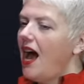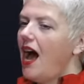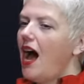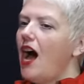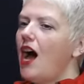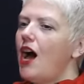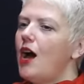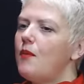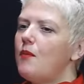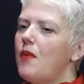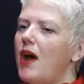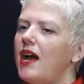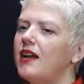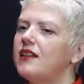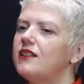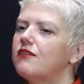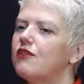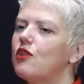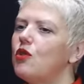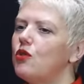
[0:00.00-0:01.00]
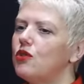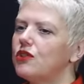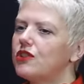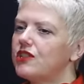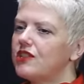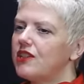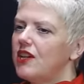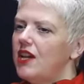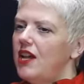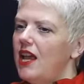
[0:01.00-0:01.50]
And, of
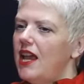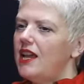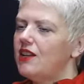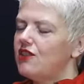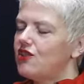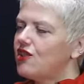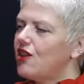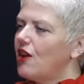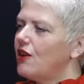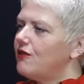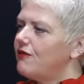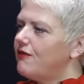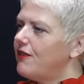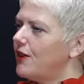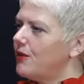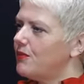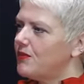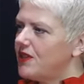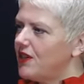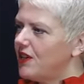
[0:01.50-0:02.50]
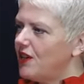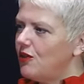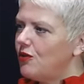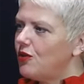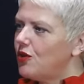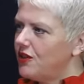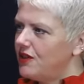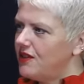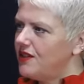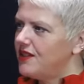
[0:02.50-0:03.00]
course, it showed films that you
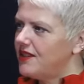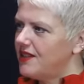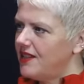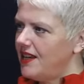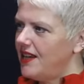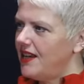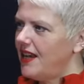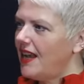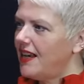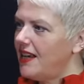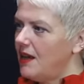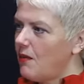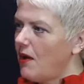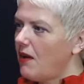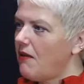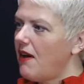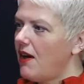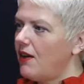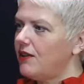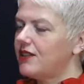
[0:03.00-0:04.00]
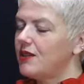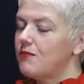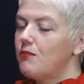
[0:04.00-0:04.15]
couldn't see anywhere else,